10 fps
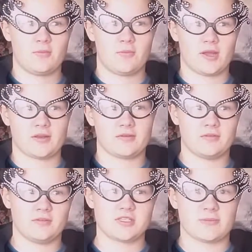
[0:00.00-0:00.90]
when
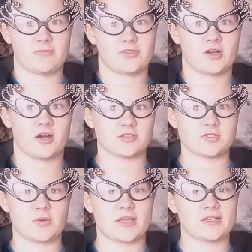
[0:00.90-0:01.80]
some of the
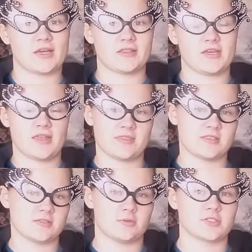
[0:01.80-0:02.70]
cast went and they had
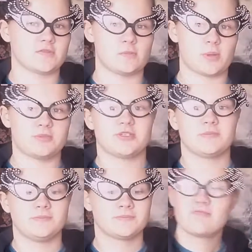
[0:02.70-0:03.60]
this wonderful poster.
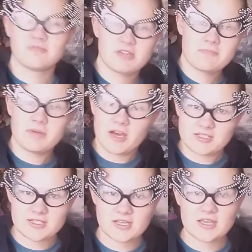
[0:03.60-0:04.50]
For me
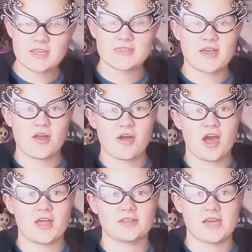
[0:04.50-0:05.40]
personally, there
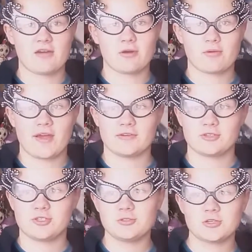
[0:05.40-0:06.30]
are now
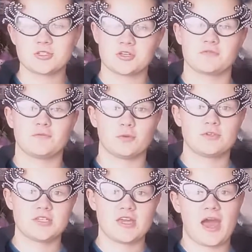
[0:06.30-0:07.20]
around
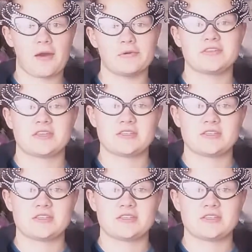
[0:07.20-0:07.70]
240 hours